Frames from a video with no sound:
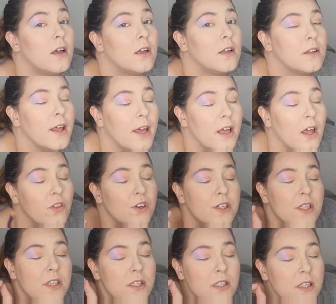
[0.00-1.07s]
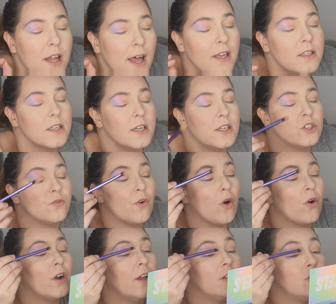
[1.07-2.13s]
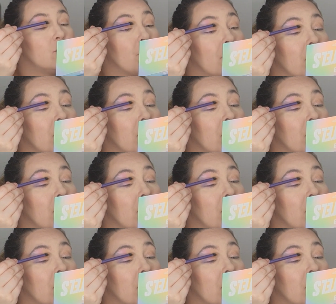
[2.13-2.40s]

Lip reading: like there's a slight tinge of orange, but